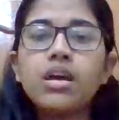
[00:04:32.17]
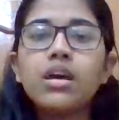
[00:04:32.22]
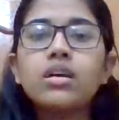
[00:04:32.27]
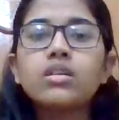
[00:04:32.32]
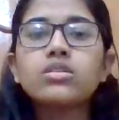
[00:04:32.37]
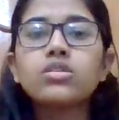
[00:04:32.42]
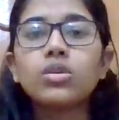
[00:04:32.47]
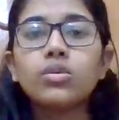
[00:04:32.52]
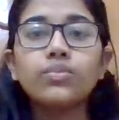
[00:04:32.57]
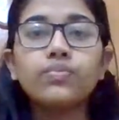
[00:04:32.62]

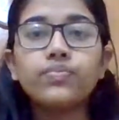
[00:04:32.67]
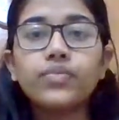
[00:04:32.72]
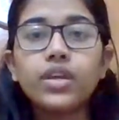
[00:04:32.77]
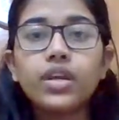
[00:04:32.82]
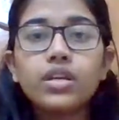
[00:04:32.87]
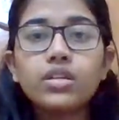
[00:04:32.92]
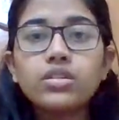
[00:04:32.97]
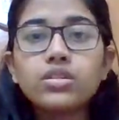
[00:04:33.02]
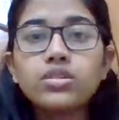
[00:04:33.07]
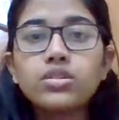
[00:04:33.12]
So
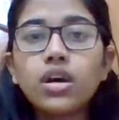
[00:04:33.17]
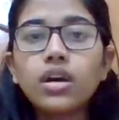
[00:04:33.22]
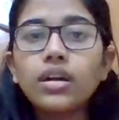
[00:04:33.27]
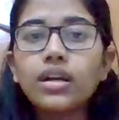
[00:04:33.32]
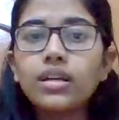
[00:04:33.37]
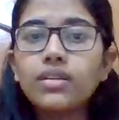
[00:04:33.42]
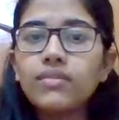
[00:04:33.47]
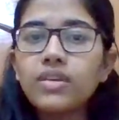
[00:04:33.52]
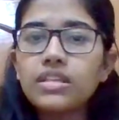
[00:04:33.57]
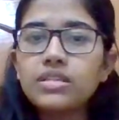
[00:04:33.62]
stock
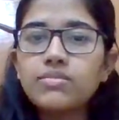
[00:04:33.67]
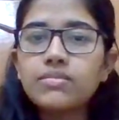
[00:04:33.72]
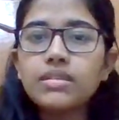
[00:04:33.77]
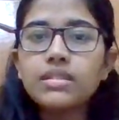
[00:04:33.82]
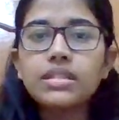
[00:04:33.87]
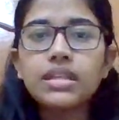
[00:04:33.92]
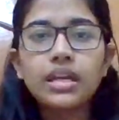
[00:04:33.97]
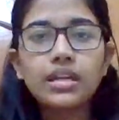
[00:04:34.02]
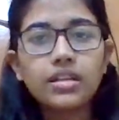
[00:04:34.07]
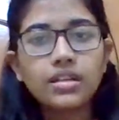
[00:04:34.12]
investments
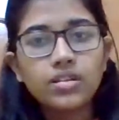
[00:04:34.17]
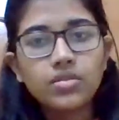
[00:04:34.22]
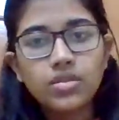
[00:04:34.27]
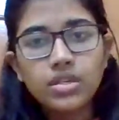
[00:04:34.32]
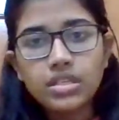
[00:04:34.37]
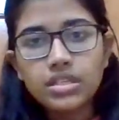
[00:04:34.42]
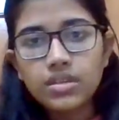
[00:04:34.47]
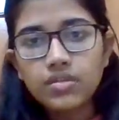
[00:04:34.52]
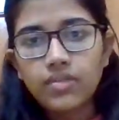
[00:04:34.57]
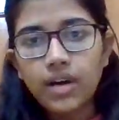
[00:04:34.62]
can
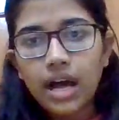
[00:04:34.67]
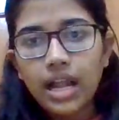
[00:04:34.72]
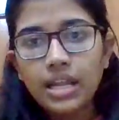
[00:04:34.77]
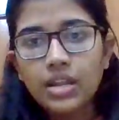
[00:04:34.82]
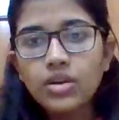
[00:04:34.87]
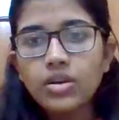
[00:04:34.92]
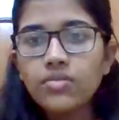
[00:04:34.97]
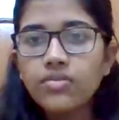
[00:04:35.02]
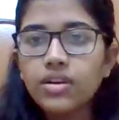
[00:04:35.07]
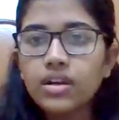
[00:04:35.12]
increase in
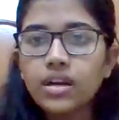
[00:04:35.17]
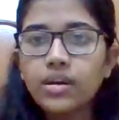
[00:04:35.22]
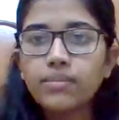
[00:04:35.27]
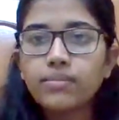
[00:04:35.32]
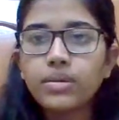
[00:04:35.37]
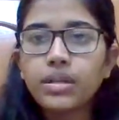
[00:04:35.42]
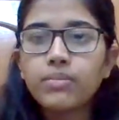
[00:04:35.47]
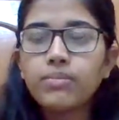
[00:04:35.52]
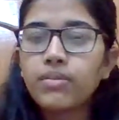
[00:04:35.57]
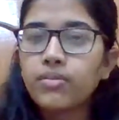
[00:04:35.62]
value if a
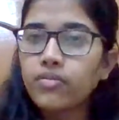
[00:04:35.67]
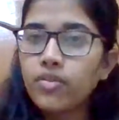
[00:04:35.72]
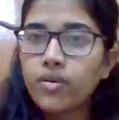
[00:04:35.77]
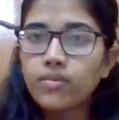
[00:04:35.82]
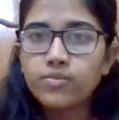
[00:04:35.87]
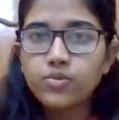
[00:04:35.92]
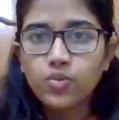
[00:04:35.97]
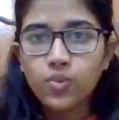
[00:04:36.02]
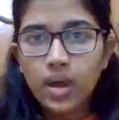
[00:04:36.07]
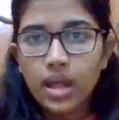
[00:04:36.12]
company
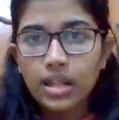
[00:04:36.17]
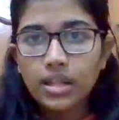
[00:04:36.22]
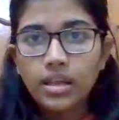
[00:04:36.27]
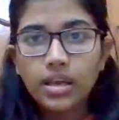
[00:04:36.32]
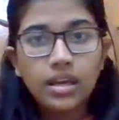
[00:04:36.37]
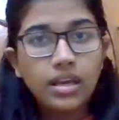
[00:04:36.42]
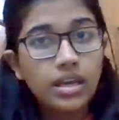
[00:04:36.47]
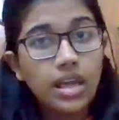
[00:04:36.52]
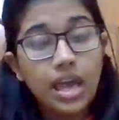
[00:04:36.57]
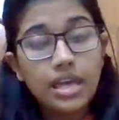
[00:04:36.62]
performs well.
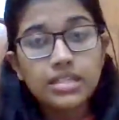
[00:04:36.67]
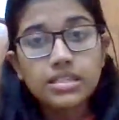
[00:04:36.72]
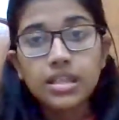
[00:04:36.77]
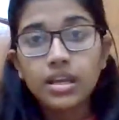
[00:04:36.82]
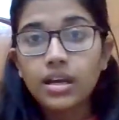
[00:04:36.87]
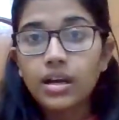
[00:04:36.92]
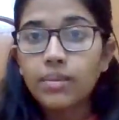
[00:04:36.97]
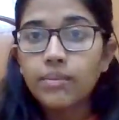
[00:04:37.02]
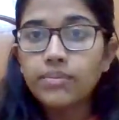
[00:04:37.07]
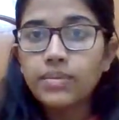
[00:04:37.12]
Yes, the
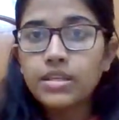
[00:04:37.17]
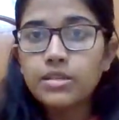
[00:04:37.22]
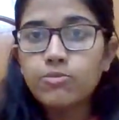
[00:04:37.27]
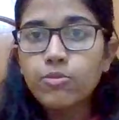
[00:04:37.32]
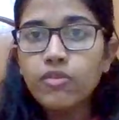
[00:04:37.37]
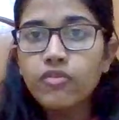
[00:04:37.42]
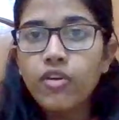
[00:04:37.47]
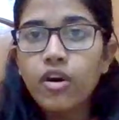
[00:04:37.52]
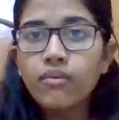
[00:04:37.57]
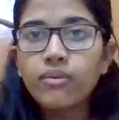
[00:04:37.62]
company is
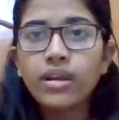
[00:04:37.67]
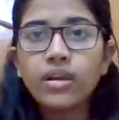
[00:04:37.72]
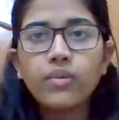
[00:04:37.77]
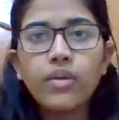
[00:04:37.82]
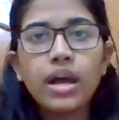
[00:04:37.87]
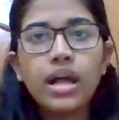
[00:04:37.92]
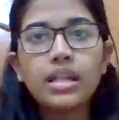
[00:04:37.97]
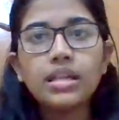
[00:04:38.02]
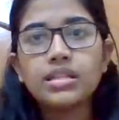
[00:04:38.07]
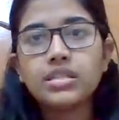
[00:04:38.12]
performing
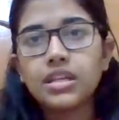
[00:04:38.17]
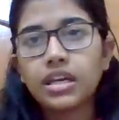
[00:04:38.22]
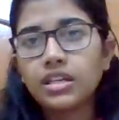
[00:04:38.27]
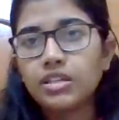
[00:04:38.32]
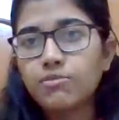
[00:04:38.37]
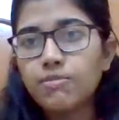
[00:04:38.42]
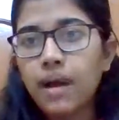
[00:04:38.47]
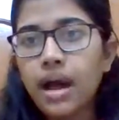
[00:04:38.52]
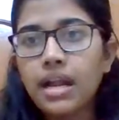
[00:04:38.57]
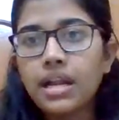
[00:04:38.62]
well, it's
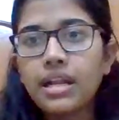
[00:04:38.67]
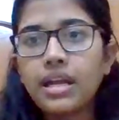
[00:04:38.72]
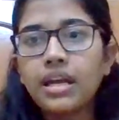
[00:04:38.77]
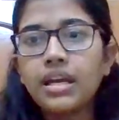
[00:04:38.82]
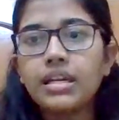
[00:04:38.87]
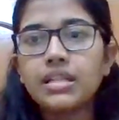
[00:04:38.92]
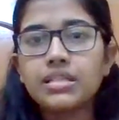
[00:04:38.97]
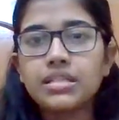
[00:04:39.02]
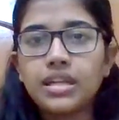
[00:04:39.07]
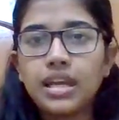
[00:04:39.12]

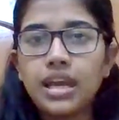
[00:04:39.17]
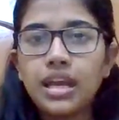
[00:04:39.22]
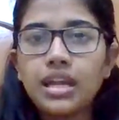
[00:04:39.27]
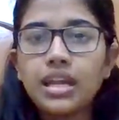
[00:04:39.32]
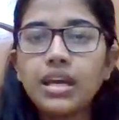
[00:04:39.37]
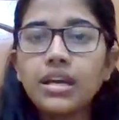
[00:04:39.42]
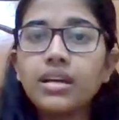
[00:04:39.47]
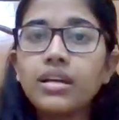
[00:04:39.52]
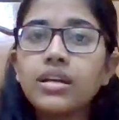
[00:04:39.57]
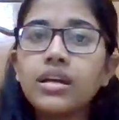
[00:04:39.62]
expanding, it's
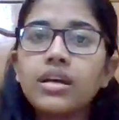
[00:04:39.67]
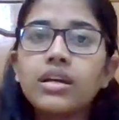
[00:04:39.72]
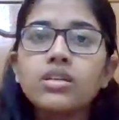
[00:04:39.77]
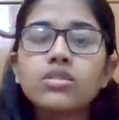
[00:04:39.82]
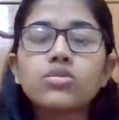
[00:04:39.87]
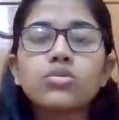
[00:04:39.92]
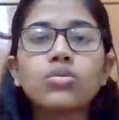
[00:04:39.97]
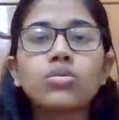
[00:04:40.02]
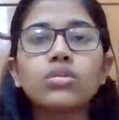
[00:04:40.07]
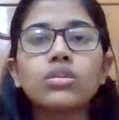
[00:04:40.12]
gaining,
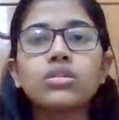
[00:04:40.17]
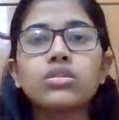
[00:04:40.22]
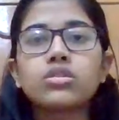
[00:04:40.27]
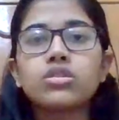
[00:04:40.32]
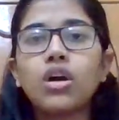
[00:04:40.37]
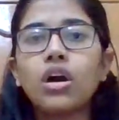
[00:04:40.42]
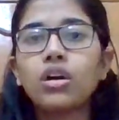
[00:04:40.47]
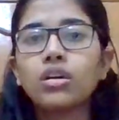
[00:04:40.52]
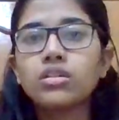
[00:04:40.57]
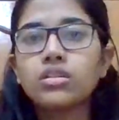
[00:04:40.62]
so the
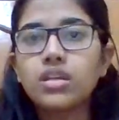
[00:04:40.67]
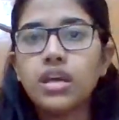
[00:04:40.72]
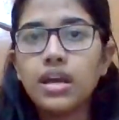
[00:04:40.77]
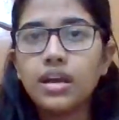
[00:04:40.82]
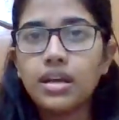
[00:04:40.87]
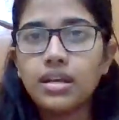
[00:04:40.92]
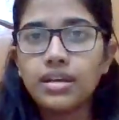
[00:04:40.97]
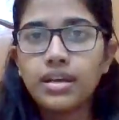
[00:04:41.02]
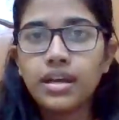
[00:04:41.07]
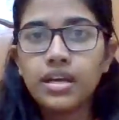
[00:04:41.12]
stocks
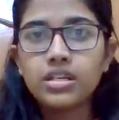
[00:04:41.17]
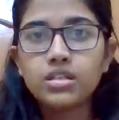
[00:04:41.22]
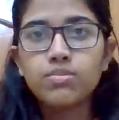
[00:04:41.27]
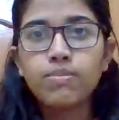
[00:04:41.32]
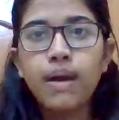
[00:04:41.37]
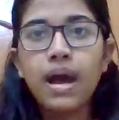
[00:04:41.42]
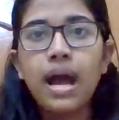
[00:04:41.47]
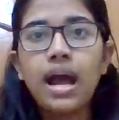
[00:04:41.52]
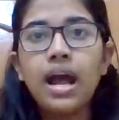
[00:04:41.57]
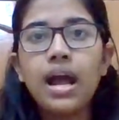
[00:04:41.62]

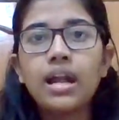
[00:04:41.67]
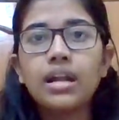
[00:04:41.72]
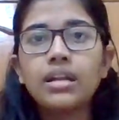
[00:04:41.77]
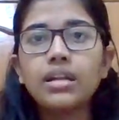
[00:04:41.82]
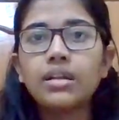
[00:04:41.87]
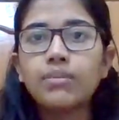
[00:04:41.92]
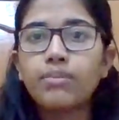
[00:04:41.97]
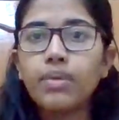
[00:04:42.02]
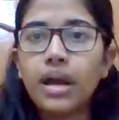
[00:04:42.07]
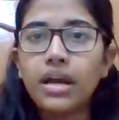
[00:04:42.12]
expand,
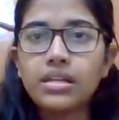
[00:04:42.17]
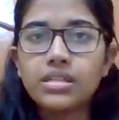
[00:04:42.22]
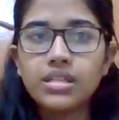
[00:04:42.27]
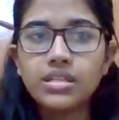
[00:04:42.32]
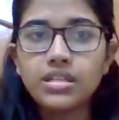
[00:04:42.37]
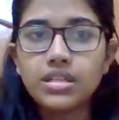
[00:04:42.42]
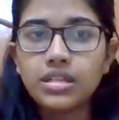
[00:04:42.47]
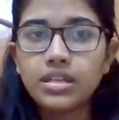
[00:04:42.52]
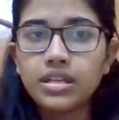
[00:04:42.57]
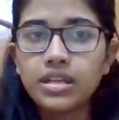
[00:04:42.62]
the
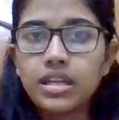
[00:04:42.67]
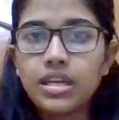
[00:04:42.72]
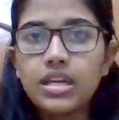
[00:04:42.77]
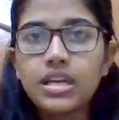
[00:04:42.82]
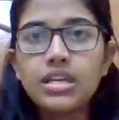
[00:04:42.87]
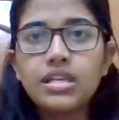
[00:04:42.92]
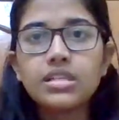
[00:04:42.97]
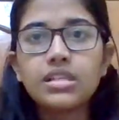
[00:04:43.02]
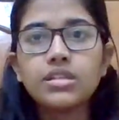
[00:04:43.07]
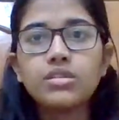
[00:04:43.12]
prices
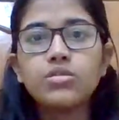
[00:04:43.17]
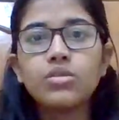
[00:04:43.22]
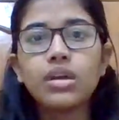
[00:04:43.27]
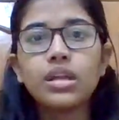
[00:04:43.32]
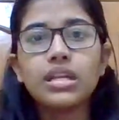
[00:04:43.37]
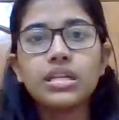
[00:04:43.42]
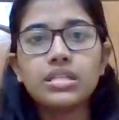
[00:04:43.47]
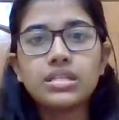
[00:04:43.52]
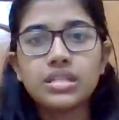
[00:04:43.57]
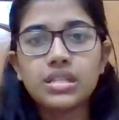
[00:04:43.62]
increase, and you can
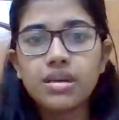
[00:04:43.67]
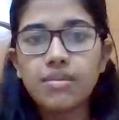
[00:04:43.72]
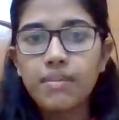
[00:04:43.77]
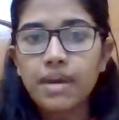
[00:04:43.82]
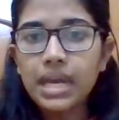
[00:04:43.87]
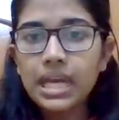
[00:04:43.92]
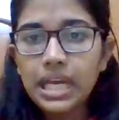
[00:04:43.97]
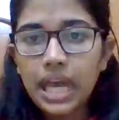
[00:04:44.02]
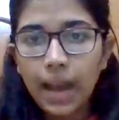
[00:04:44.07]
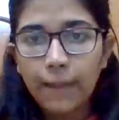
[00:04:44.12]
easily
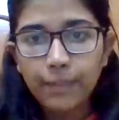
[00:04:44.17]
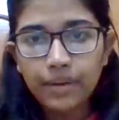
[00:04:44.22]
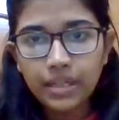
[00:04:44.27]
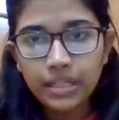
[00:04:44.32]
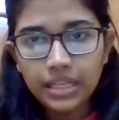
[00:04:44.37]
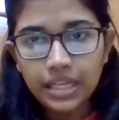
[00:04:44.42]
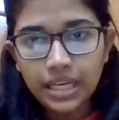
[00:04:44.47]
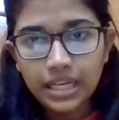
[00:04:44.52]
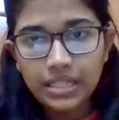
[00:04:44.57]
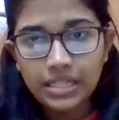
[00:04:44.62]
make capital
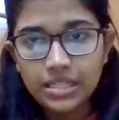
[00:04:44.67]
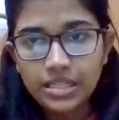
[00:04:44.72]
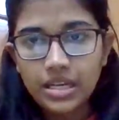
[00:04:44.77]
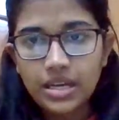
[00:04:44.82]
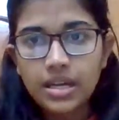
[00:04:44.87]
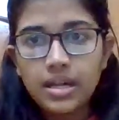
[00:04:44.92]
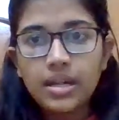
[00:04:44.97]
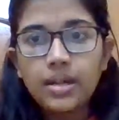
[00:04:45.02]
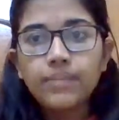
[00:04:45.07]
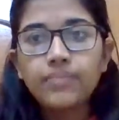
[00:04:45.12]
gains.
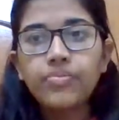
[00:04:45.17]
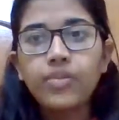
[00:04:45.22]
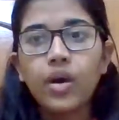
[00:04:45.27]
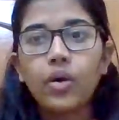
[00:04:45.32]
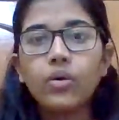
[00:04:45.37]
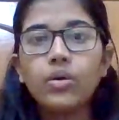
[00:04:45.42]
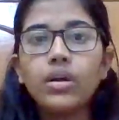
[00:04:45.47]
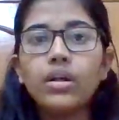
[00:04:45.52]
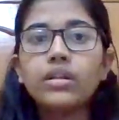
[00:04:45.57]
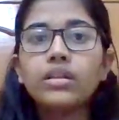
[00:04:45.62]
Now,
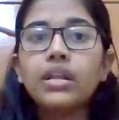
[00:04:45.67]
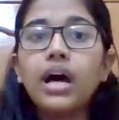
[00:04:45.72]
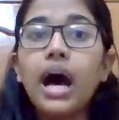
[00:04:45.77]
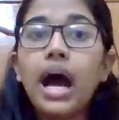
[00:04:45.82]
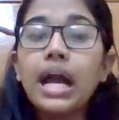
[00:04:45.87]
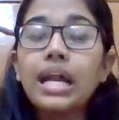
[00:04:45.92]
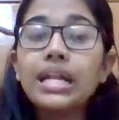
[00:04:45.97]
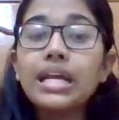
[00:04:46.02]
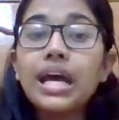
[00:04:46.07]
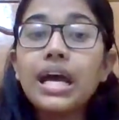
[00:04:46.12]
the
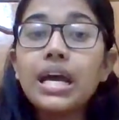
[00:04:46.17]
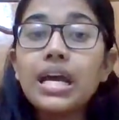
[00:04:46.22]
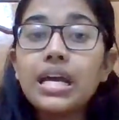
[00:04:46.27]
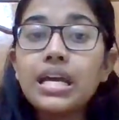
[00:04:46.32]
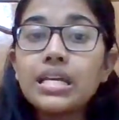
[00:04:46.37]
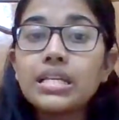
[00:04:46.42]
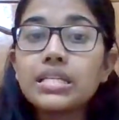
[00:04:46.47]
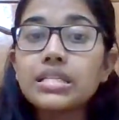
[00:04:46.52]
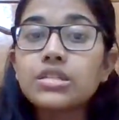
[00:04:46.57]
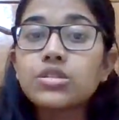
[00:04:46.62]
idea
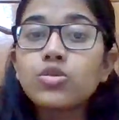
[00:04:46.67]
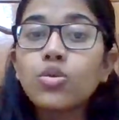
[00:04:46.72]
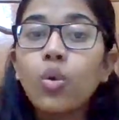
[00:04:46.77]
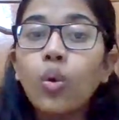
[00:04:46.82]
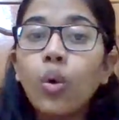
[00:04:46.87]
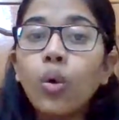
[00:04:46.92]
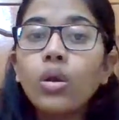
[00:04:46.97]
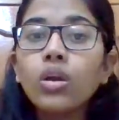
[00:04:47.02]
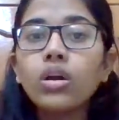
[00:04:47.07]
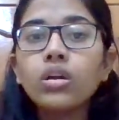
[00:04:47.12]
is to
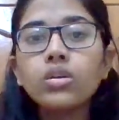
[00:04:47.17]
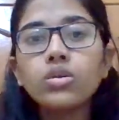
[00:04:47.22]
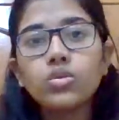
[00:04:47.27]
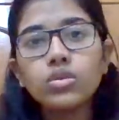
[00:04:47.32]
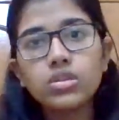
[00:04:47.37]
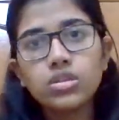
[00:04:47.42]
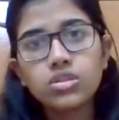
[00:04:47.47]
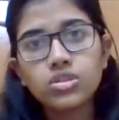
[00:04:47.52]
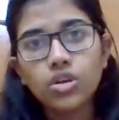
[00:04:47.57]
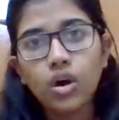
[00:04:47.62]
hold on to
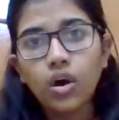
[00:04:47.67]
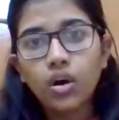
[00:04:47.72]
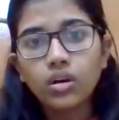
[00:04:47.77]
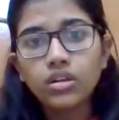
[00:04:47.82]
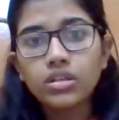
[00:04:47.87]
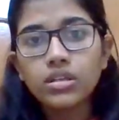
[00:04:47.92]
the stock